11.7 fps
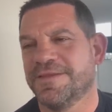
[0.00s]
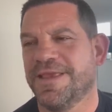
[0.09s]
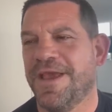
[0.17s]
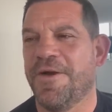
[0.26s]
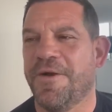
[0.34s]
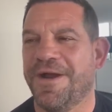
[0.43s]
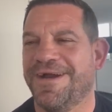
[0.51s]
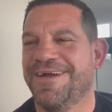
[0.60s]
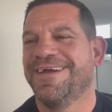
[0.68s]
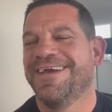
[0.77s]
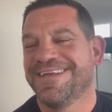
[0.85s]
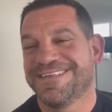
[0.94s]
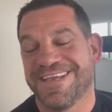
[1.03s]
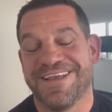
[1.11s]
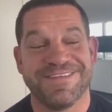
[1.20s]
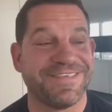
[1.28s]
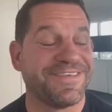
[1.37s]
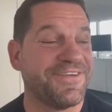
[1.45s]
Yeah,
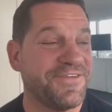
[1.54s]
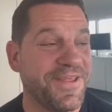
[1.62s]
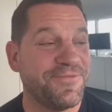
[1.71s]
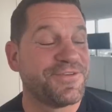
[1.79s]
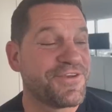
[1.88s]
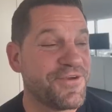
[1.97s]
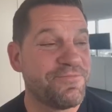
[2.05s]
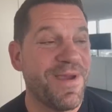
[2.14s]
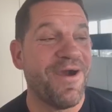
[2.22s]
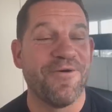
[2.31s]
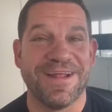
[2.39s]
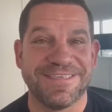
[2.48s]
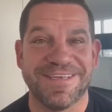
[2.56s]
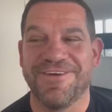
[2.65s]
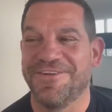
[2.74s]
it was a good battle, actually.